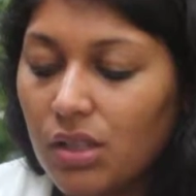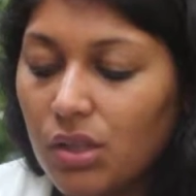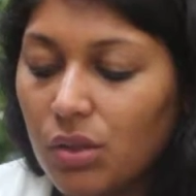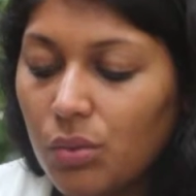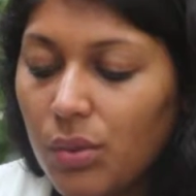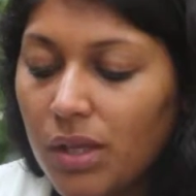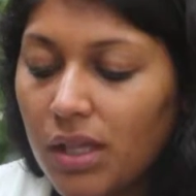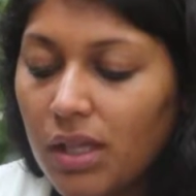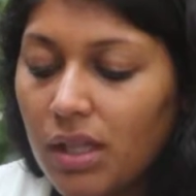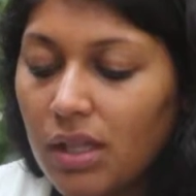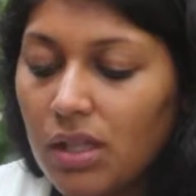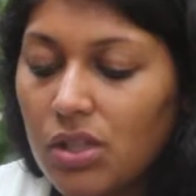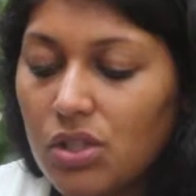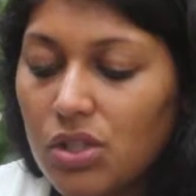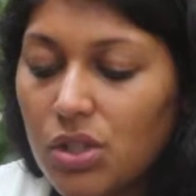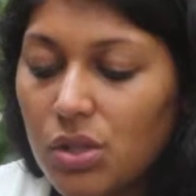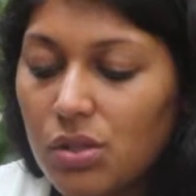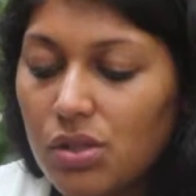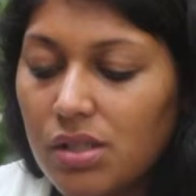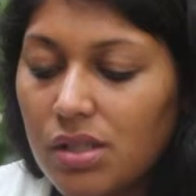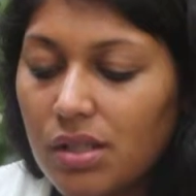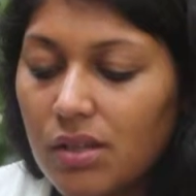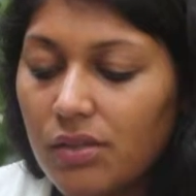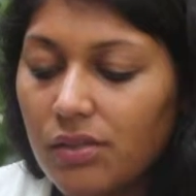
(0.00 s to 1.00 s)
Ludwig
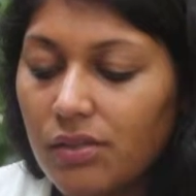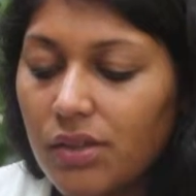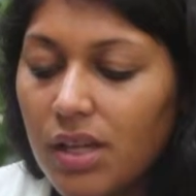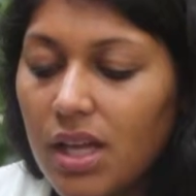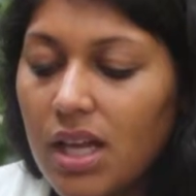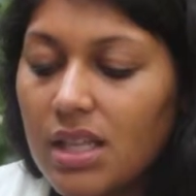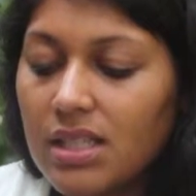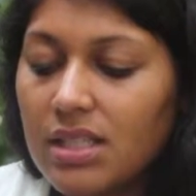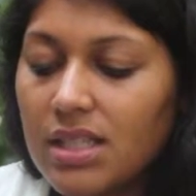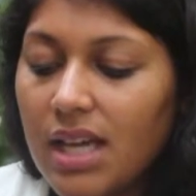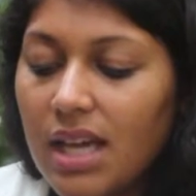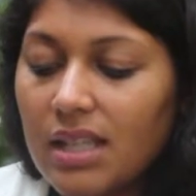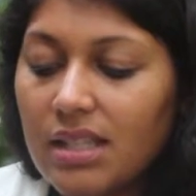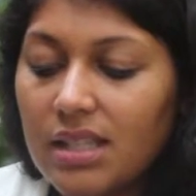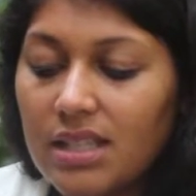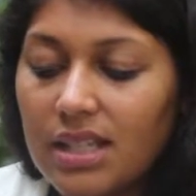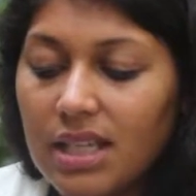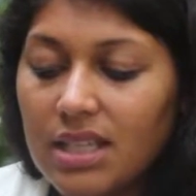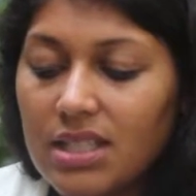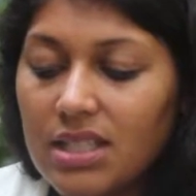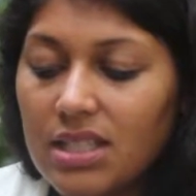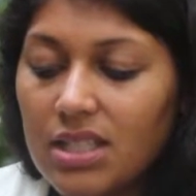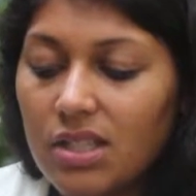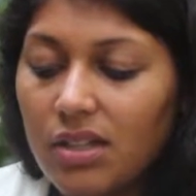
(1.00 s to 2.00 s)
Joseph died the
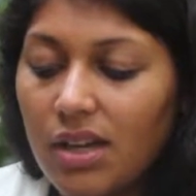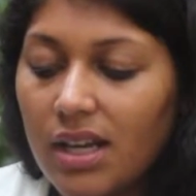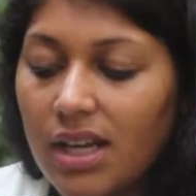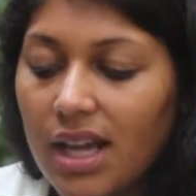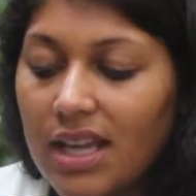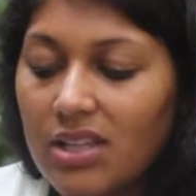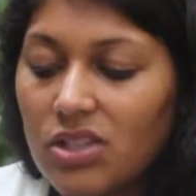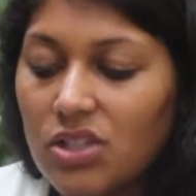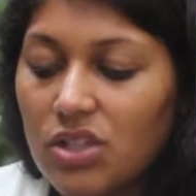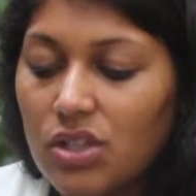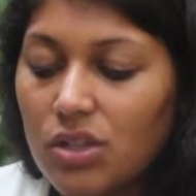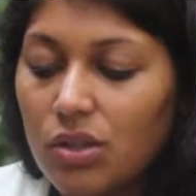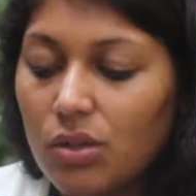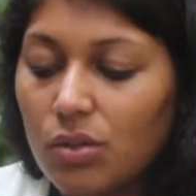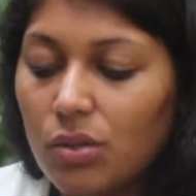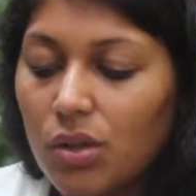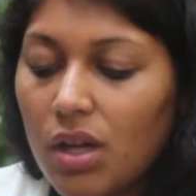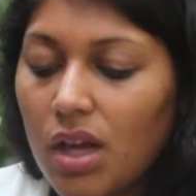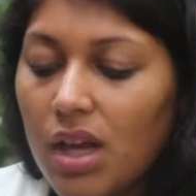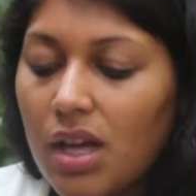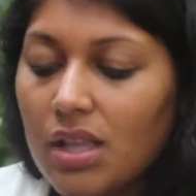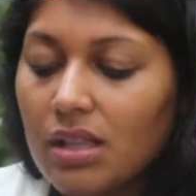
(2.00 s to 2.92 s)
next year at age two.